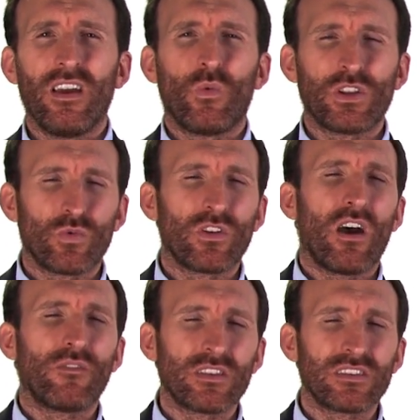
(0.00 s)
which would
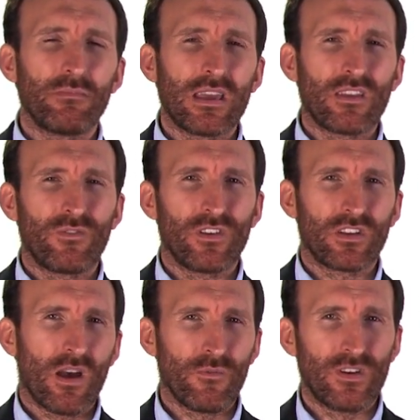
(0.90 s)
obviously make you feel
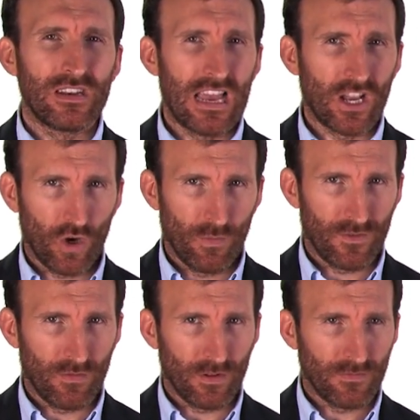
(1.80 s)
confident and
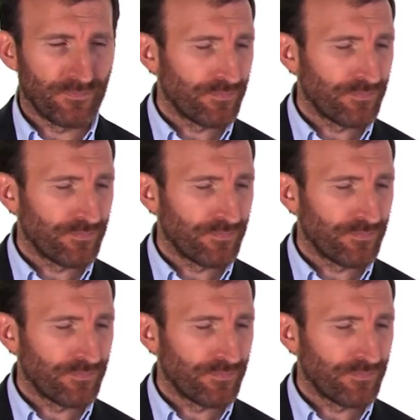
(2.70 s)
comfortable.